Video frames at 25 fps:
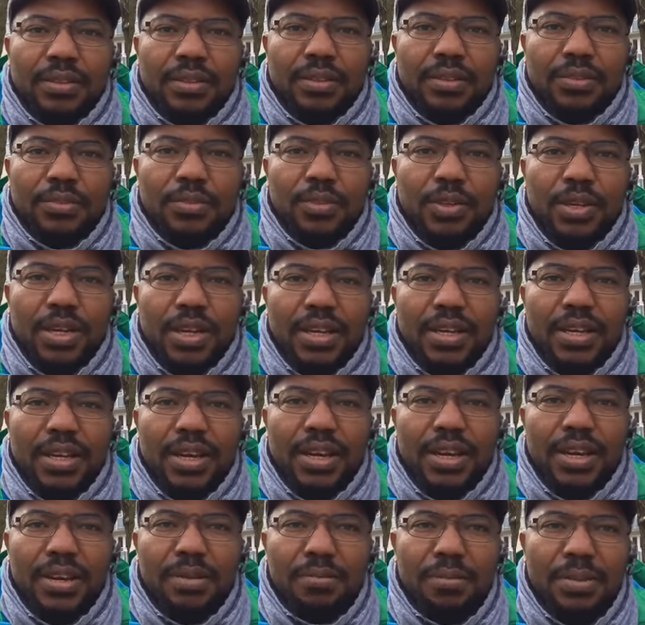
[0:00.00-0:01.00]
if you are
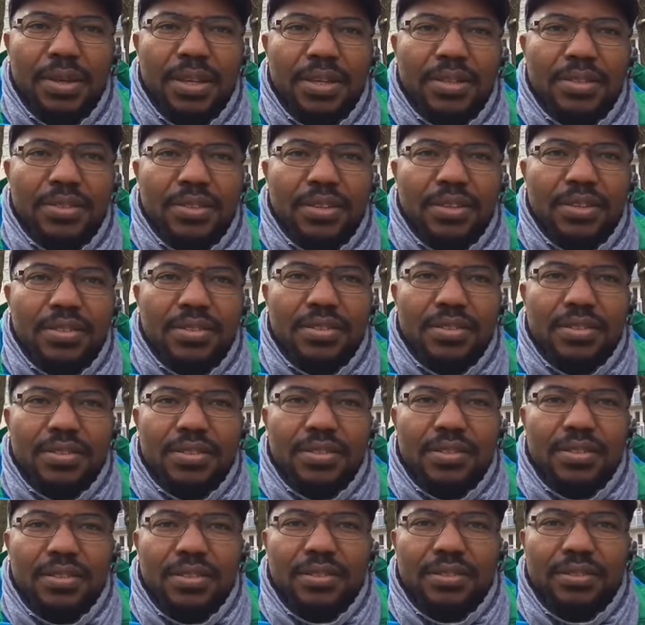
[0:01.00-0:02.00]
hearing me,
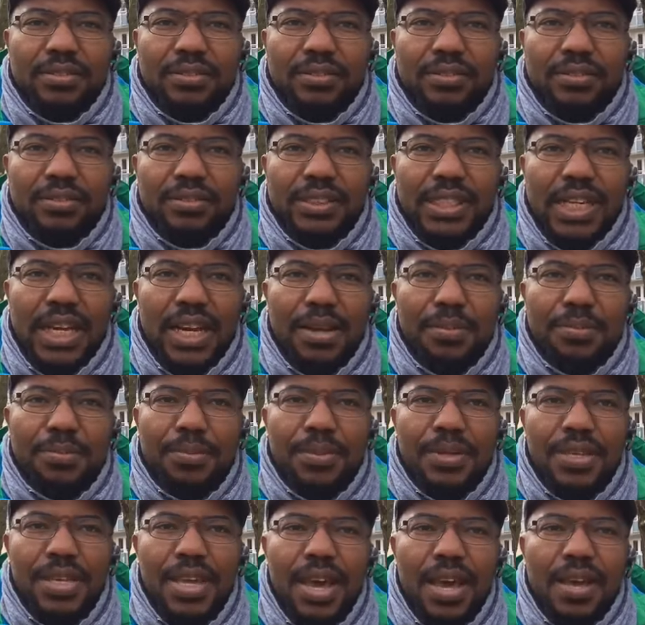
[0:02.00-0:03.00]
just type
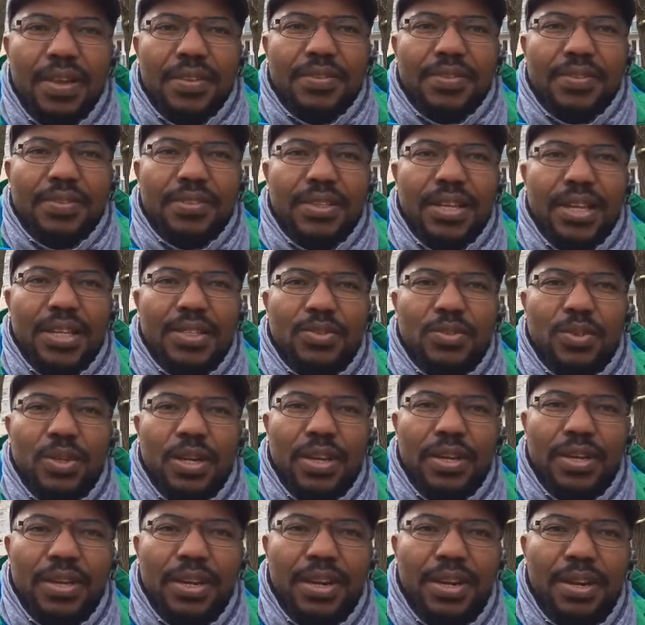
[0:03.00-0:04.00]
yes that you are
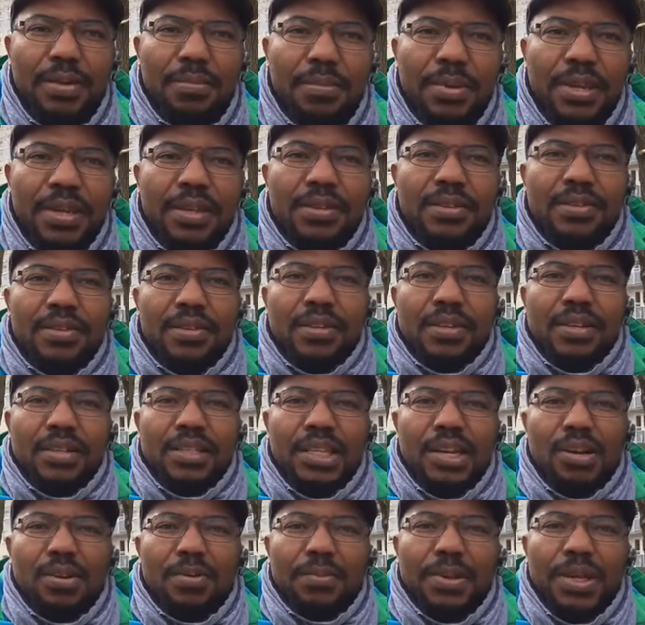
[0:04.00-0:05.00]
hearing me so that
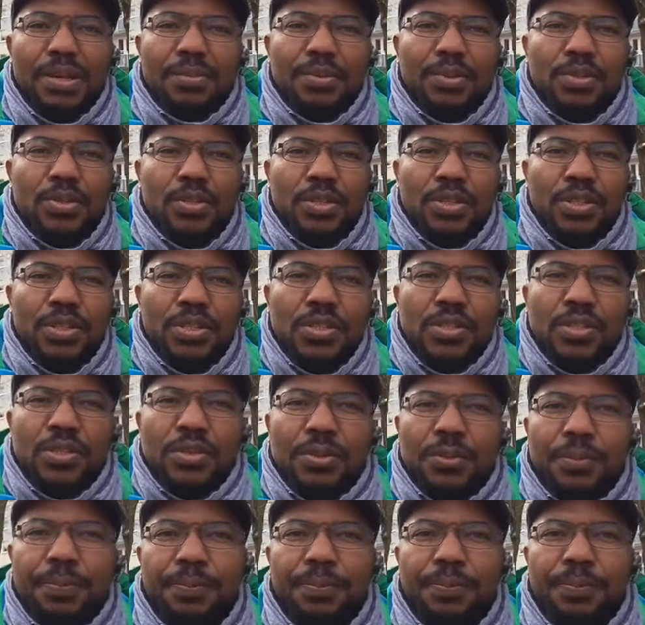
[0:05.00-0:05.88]
I'll be able to continue,